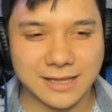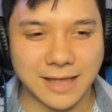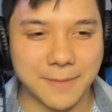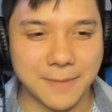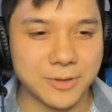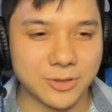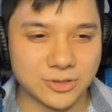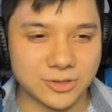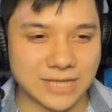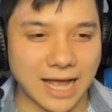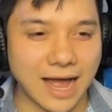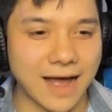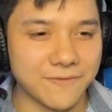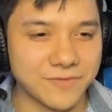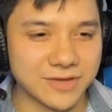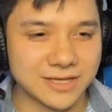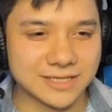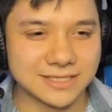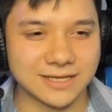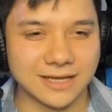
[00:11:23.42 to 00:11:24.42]
I mean,
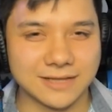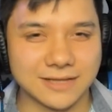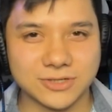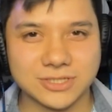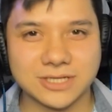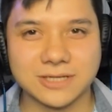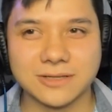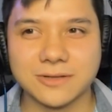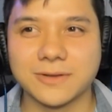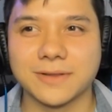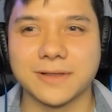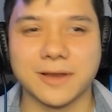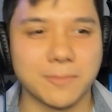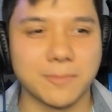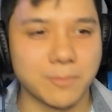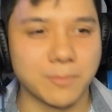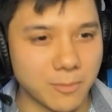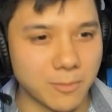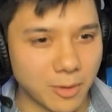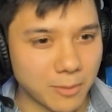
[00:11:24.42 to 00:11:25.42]
there's clearly
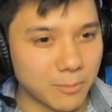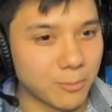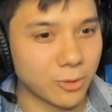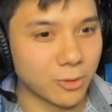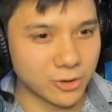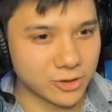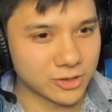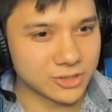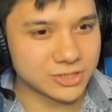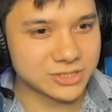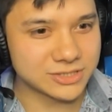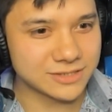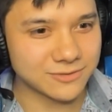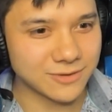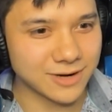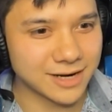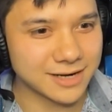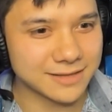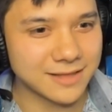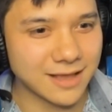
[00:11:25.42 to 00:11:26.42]
a merge,
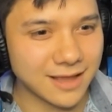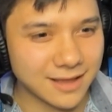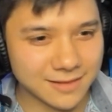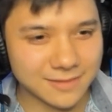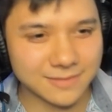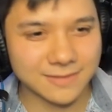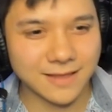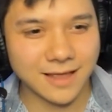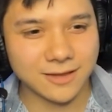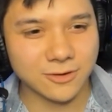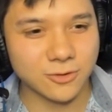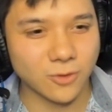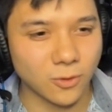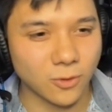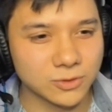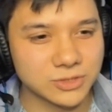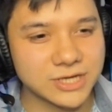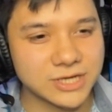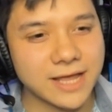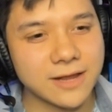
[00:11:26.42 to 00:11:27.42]
right? That your
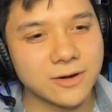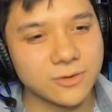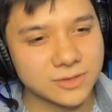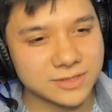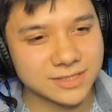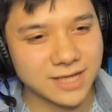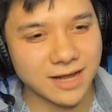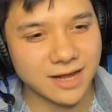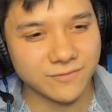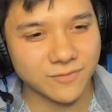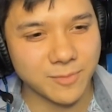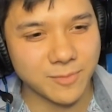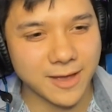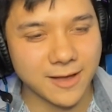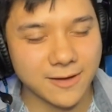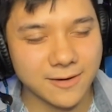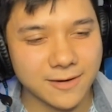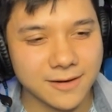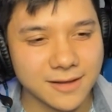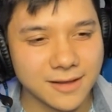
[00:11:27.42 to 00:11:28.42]
whole channel is kind of
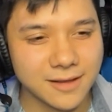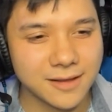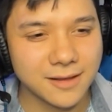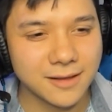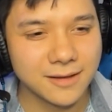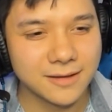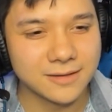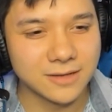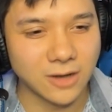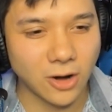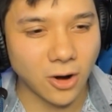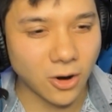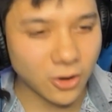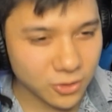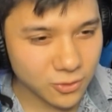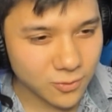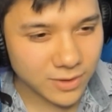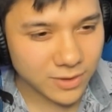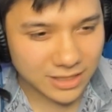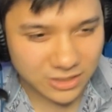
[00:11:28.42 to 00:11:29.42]
about. Are
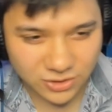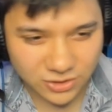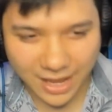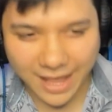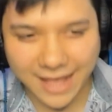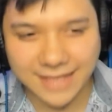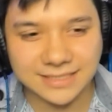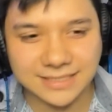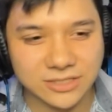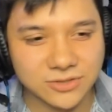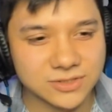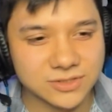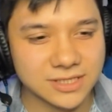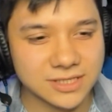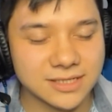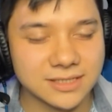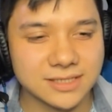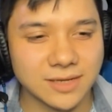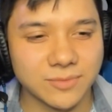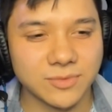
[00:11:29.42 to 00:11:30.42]
you as
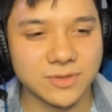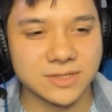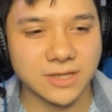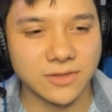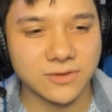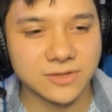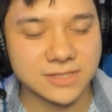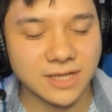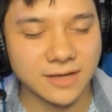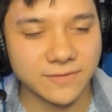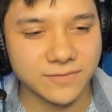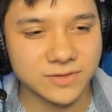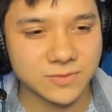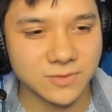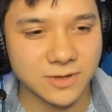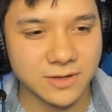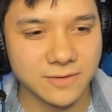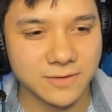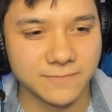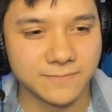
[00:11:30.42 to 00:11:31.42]
interested in some of this other stuff as
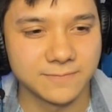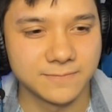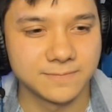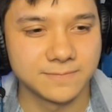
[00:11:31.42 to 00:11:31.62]
well?